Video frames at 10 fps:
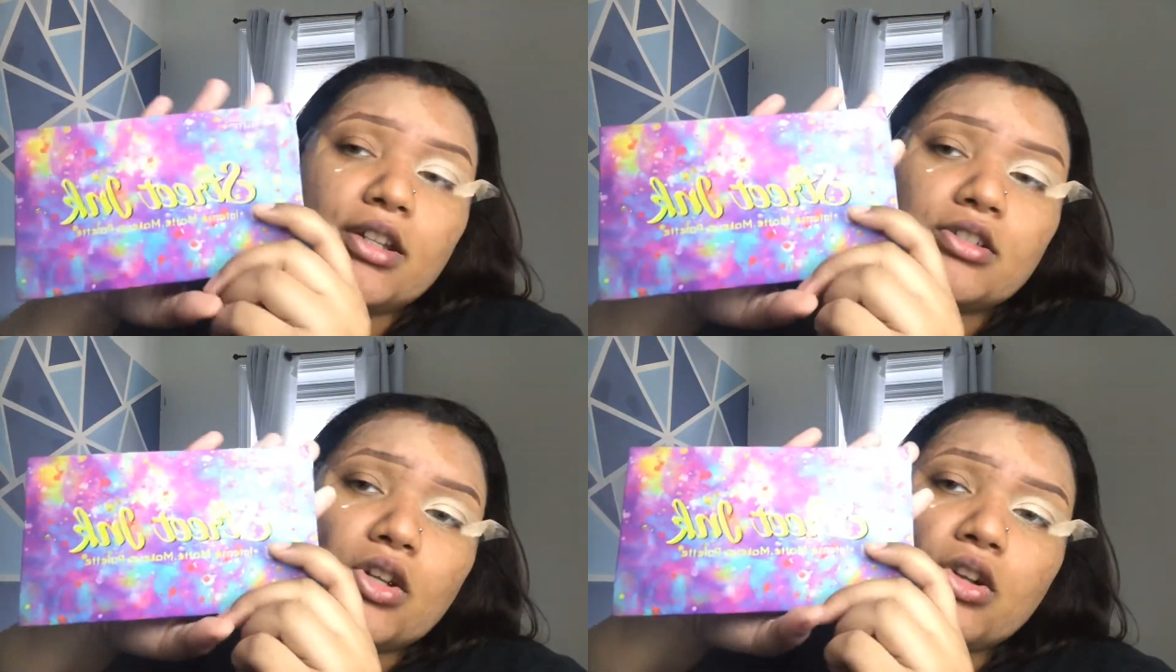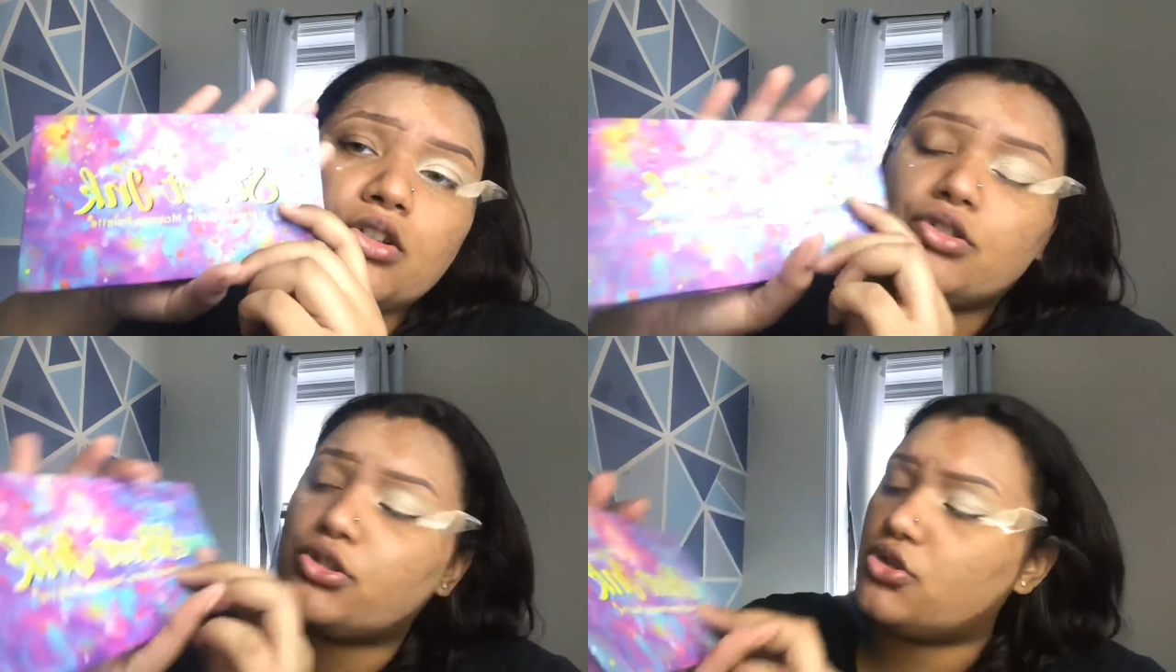It's called
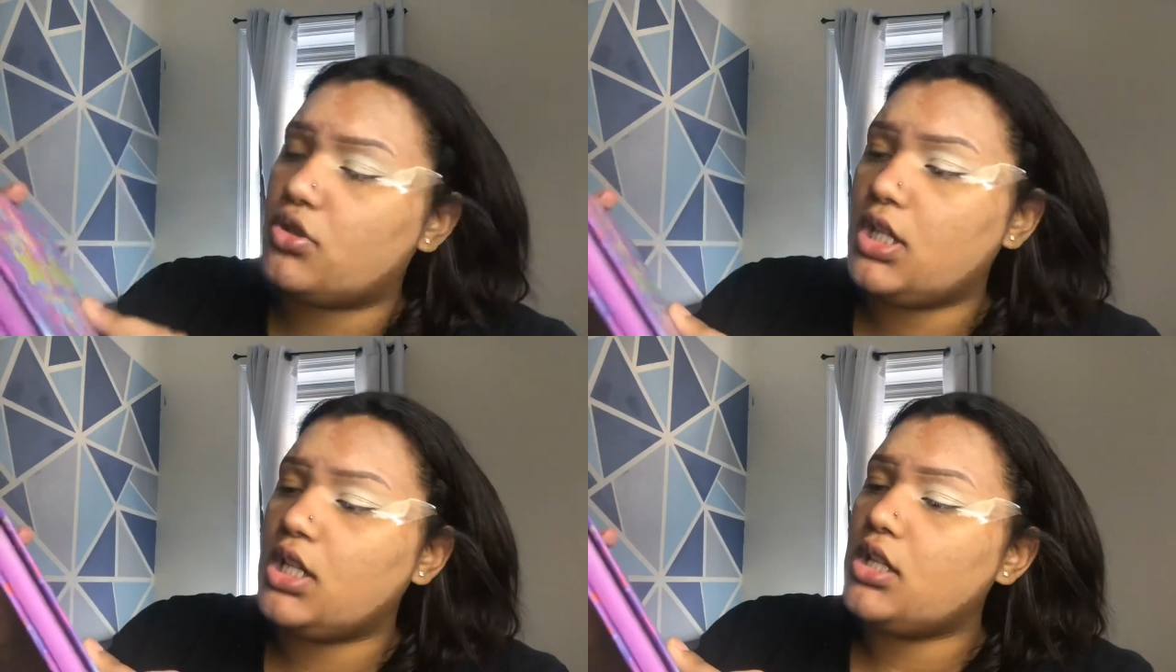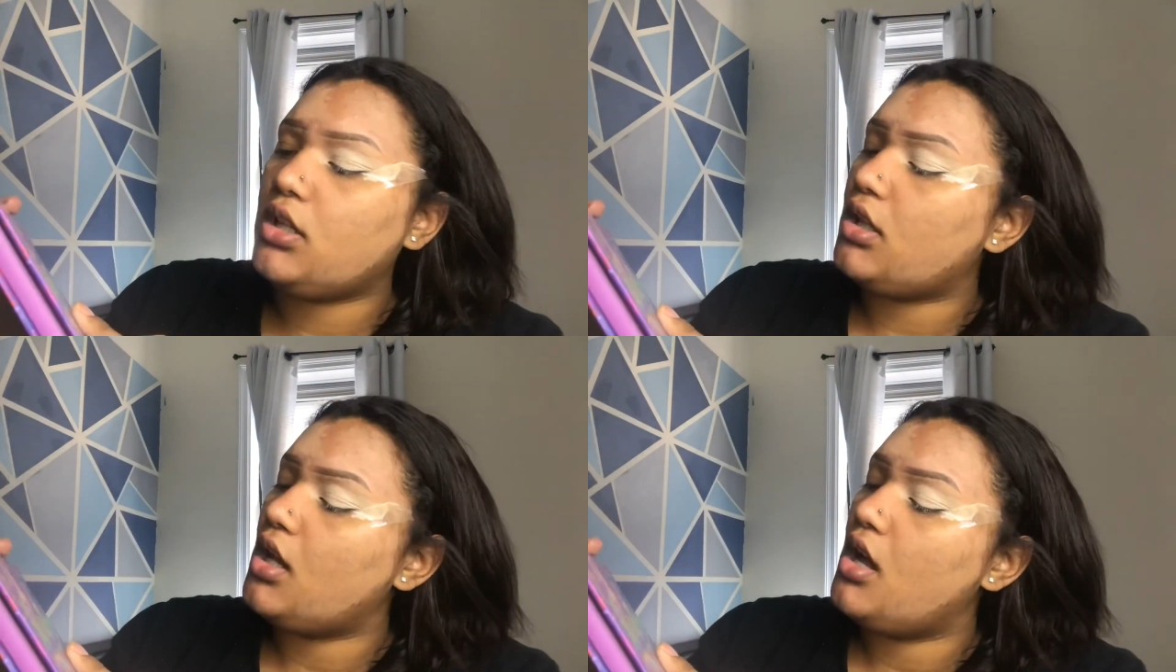Street Ink
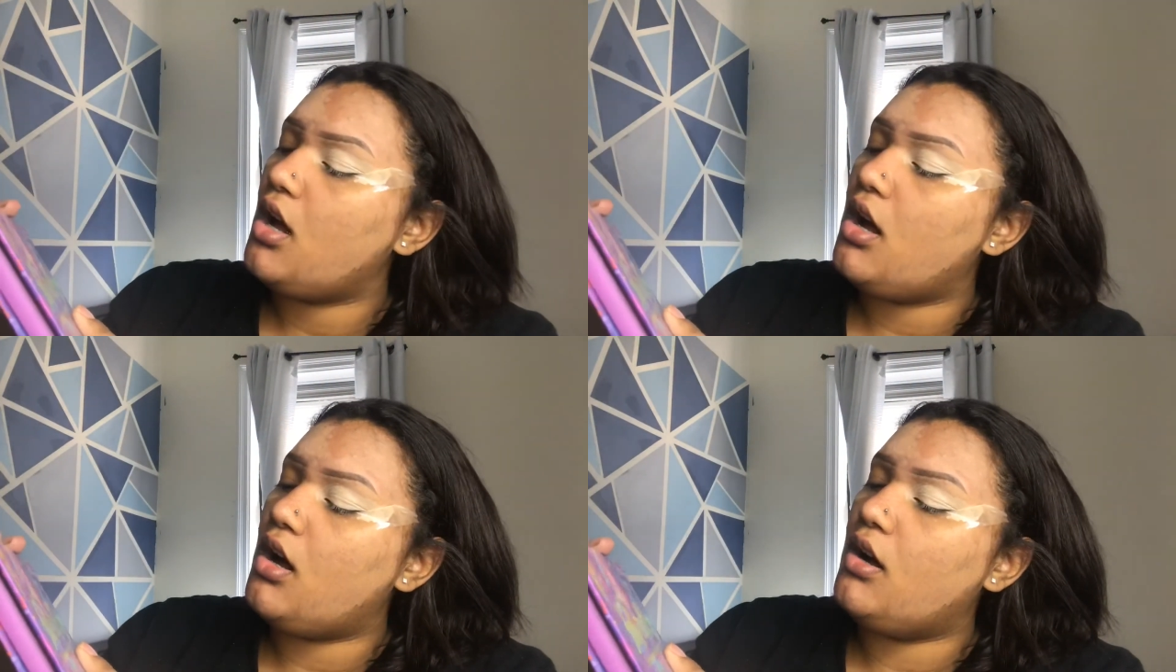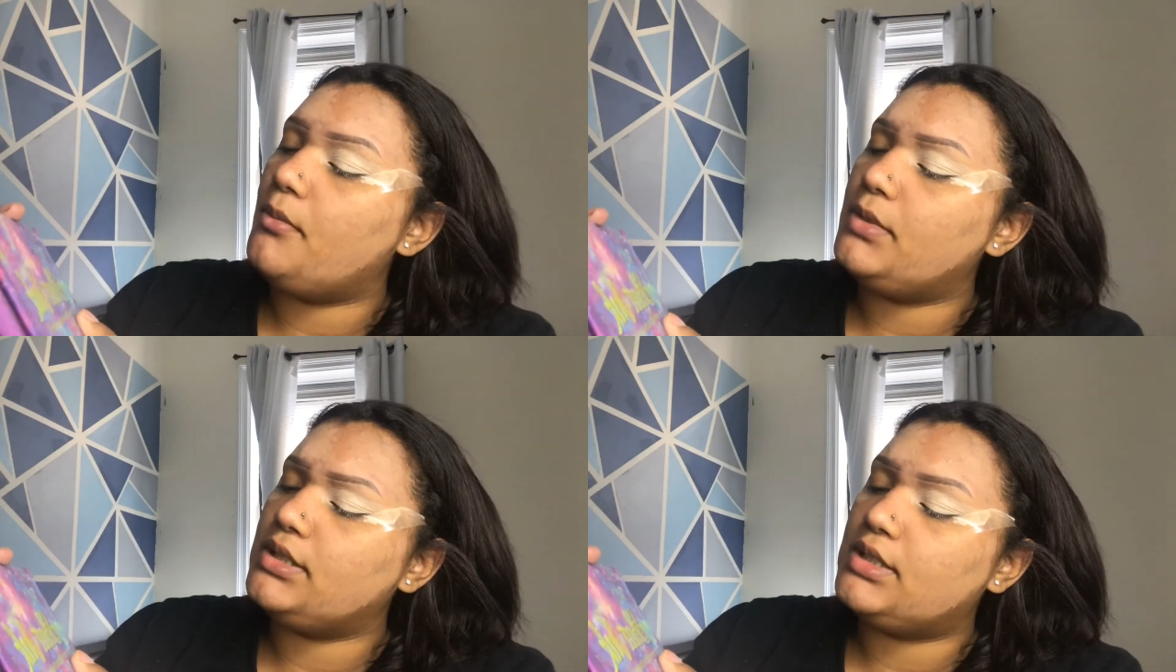
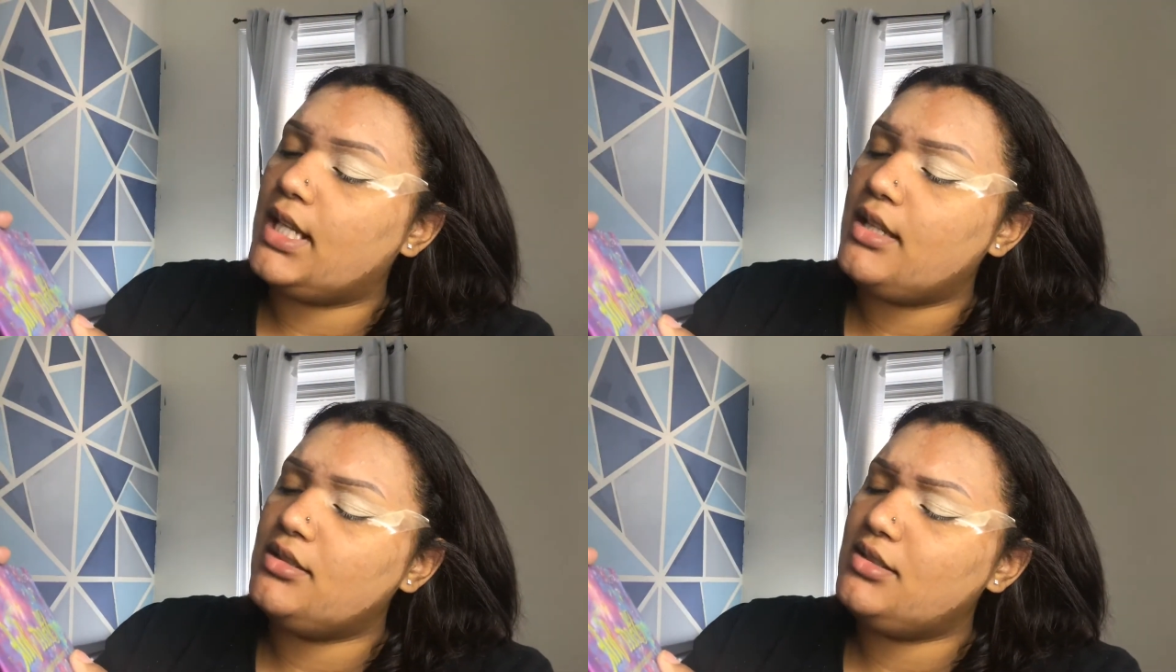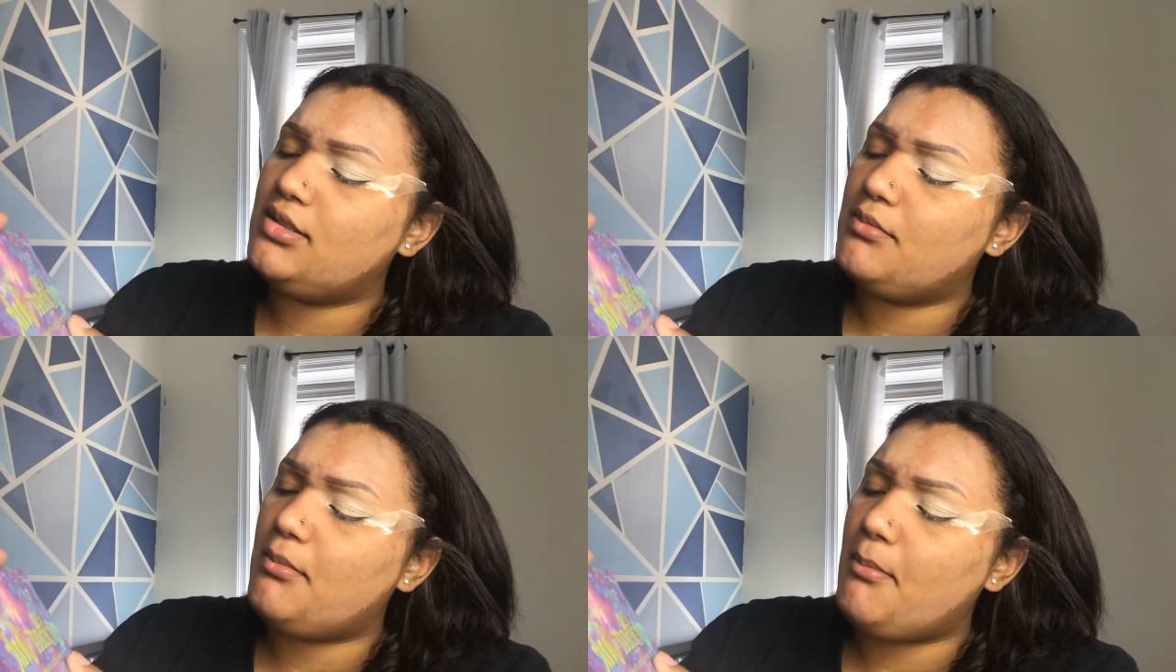Intense
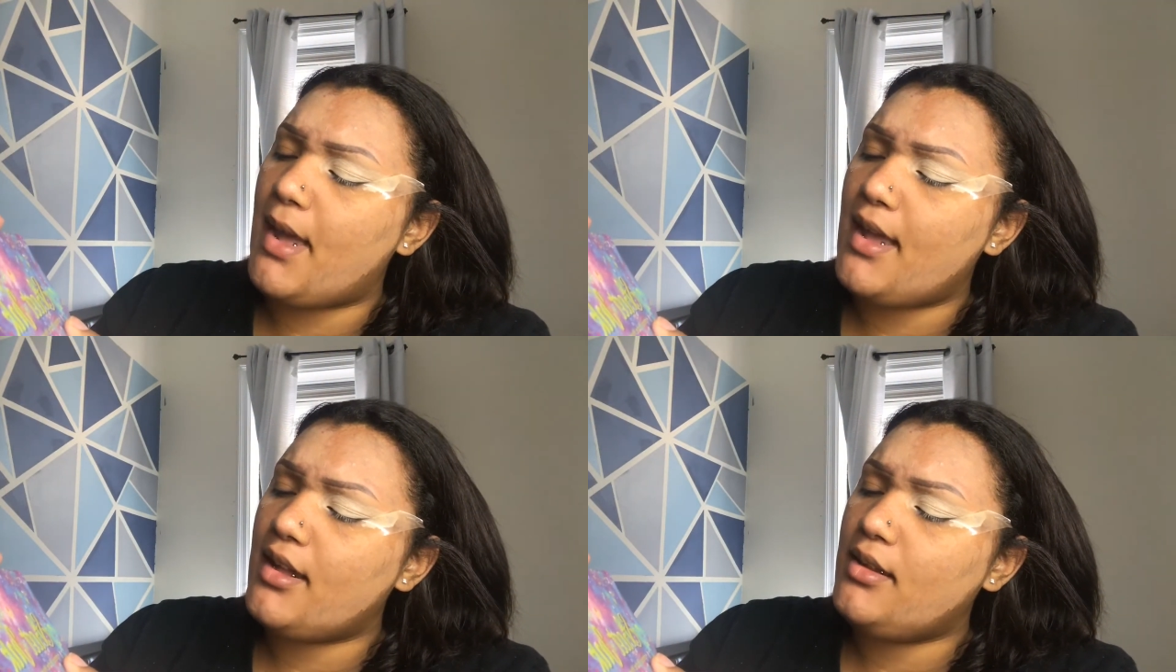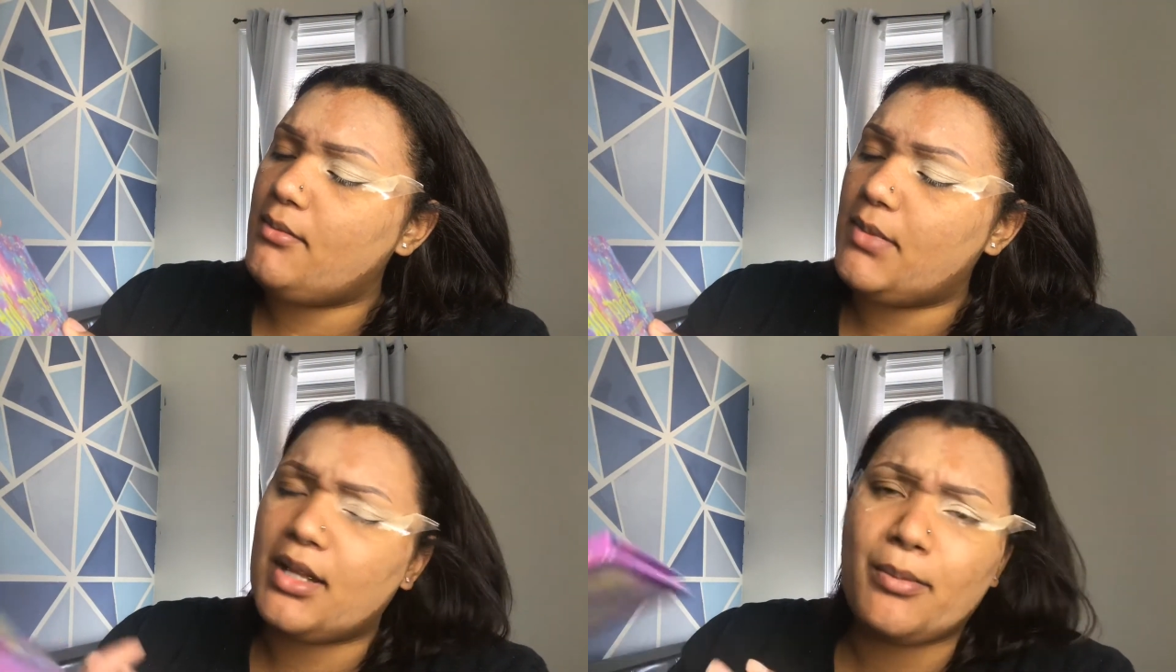Matte
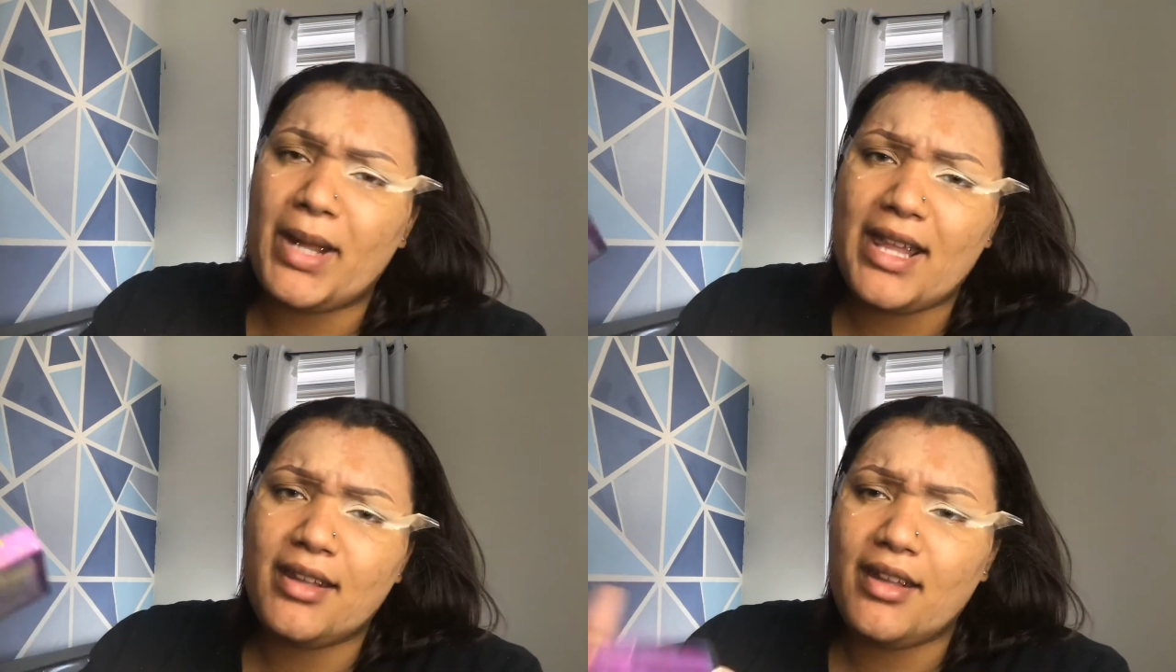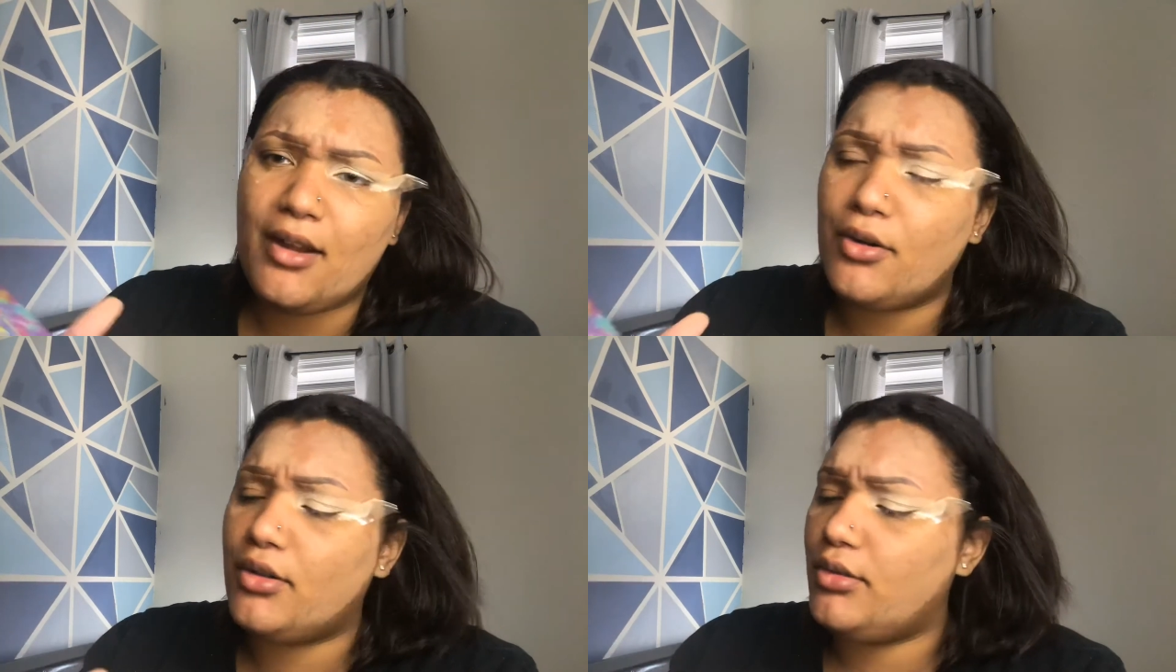Makeup Palette. I
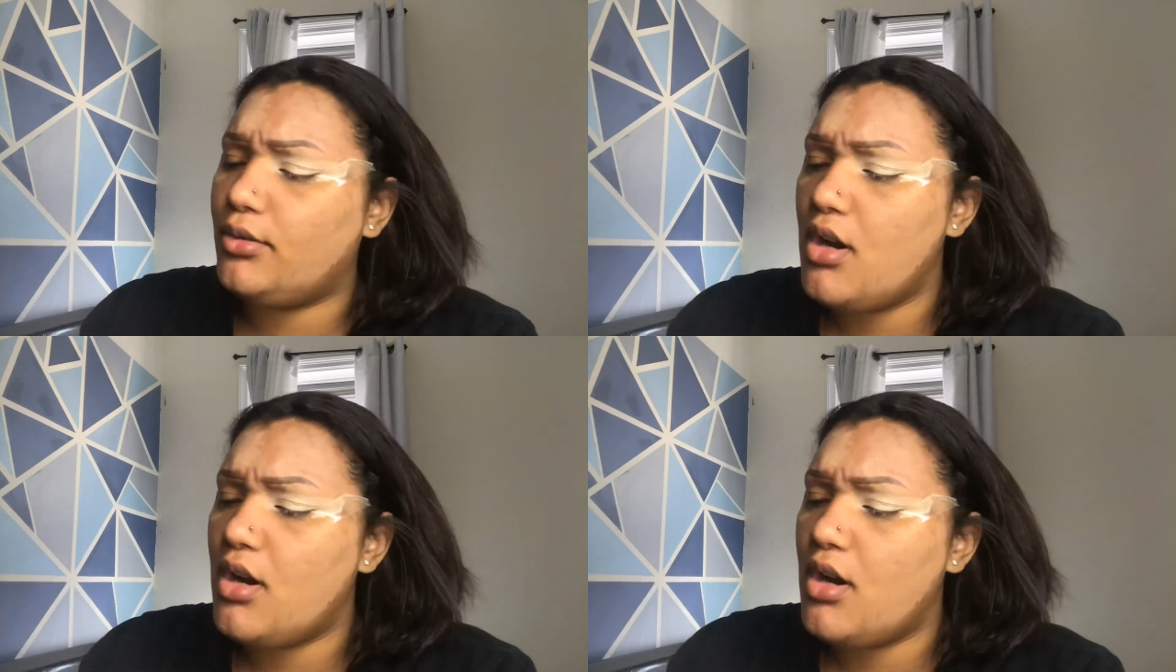don't know.